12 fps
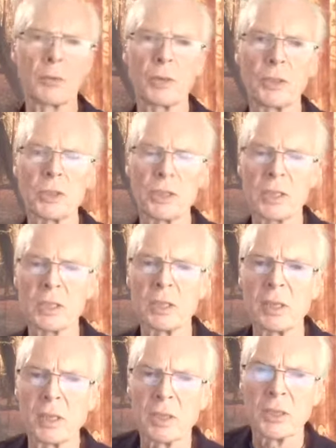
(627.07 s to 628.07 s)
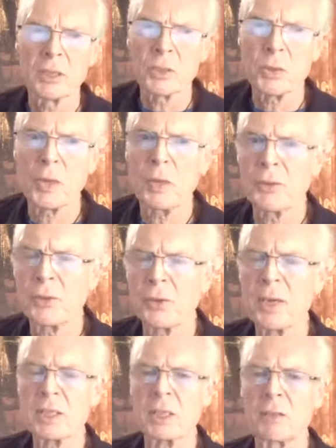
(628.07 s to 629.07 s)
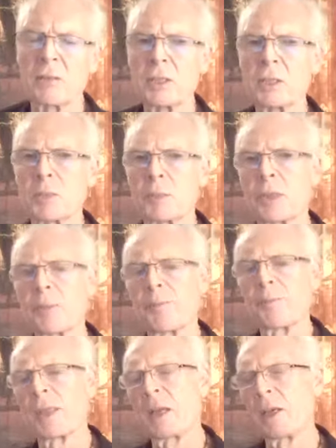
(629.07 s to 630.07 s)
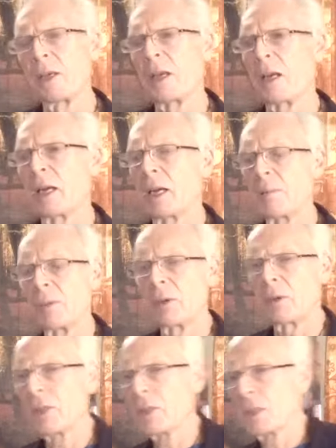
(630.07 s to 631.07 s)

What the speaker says: which is the 12 thoracic vertebrae, right at